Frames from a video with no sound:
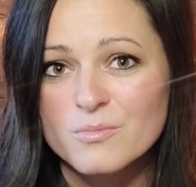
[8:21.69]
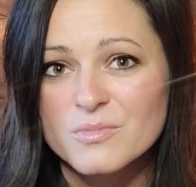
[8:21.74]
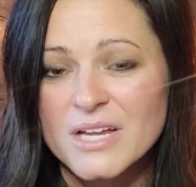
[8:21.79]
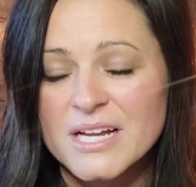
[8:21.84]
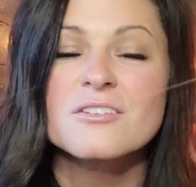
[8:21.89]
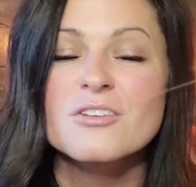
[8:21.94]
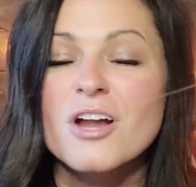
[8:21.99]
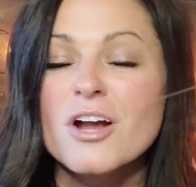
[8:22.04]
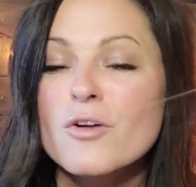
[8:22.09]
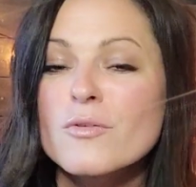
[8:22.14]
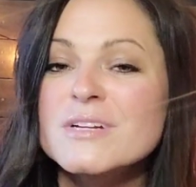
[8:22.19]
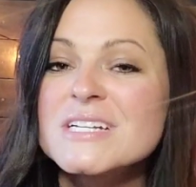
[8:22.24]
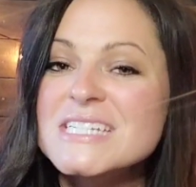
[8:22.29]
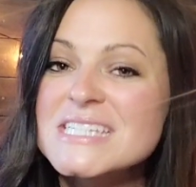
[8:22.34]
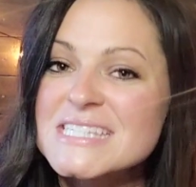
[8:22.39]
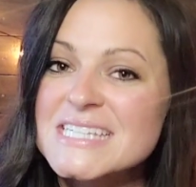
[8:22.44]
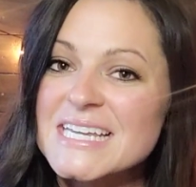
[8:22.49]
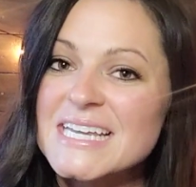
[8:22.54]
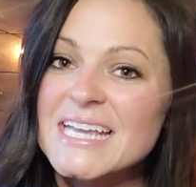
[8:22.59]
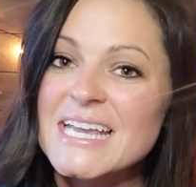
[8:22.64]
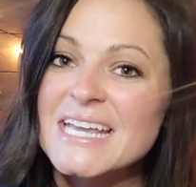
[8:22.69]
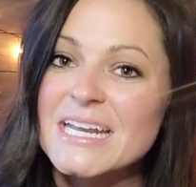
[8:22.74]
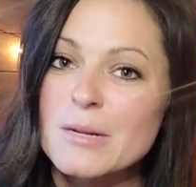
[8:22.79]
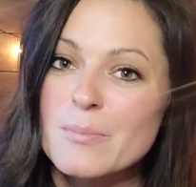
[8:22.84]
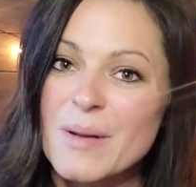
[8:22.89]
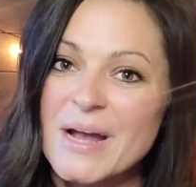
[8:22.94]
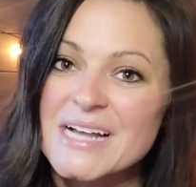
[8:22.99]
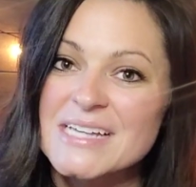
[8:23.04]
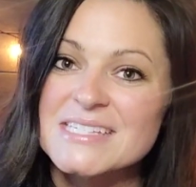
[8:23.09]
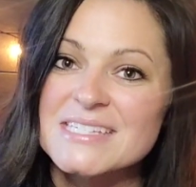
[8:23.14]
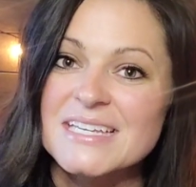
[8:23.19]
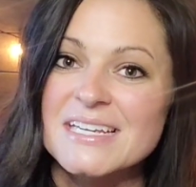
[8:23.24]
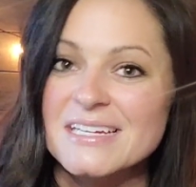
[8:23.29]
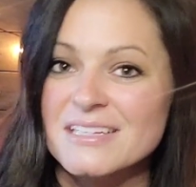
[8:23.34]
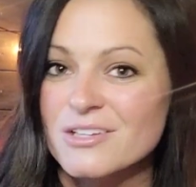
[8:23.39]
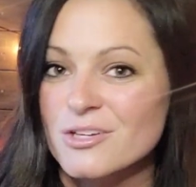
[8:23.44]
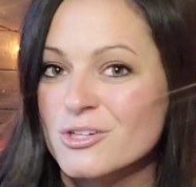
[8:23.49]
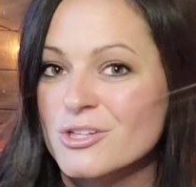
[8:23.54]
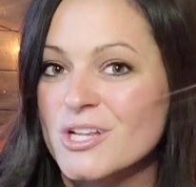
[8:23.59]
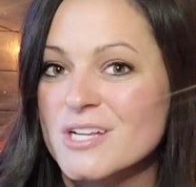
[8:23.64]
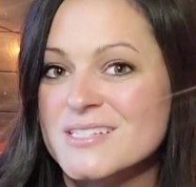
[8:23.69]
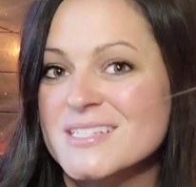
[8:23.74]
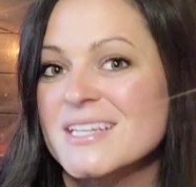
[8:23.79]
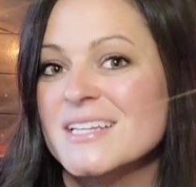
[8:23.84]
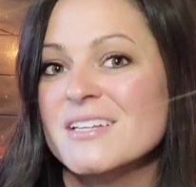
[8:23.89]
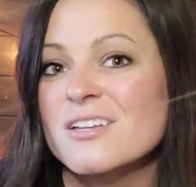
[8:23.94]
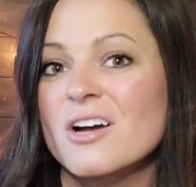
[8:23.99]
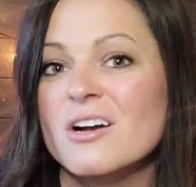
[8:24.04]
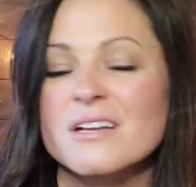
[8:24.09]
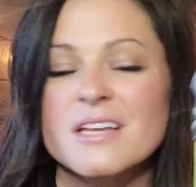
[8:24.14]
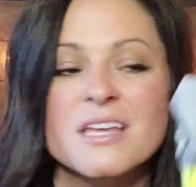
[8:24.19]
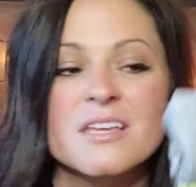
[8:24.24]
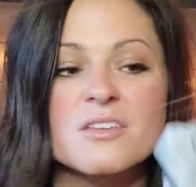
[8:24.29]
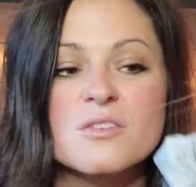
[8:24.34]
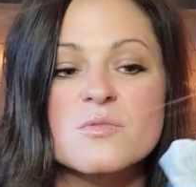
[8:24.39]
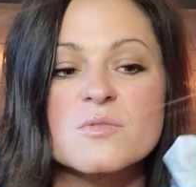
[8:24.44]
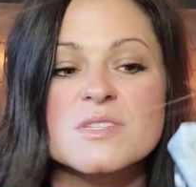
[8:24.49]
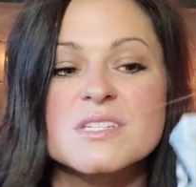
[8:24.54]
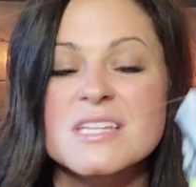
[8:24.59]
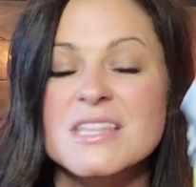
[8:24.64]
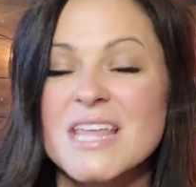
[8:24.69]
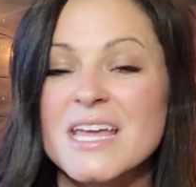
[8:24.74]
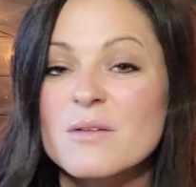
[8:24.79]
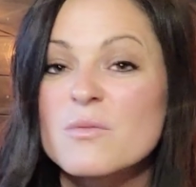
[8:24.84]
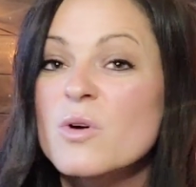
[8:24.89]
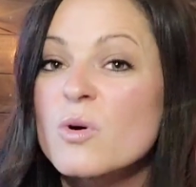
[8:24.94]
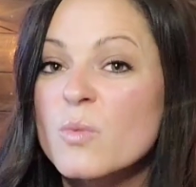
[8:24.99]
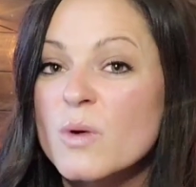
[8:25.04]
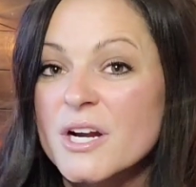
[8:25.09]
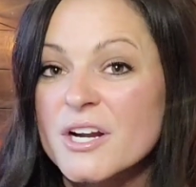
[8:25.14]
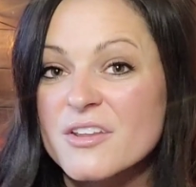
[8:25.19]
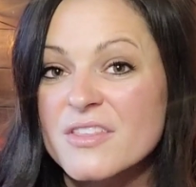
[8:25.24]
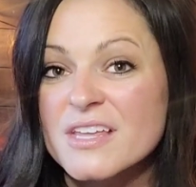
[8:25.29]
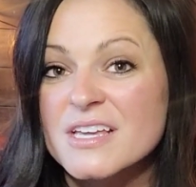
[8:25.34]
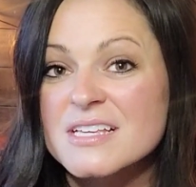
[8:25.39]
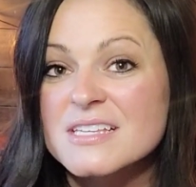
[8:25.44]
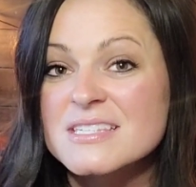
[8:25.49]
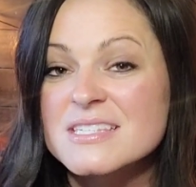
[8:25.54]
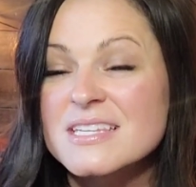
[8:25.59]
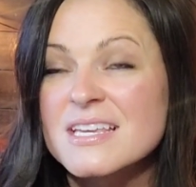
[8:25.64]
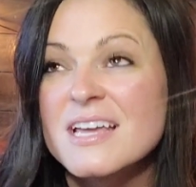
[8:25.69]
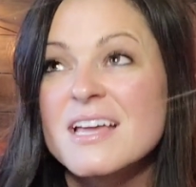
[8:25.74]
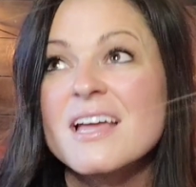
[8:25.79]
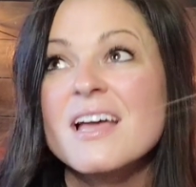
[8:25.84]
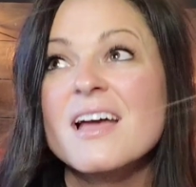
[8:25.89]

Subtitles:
Like they're going to sit in a basket in their closet and not get used. They will wear these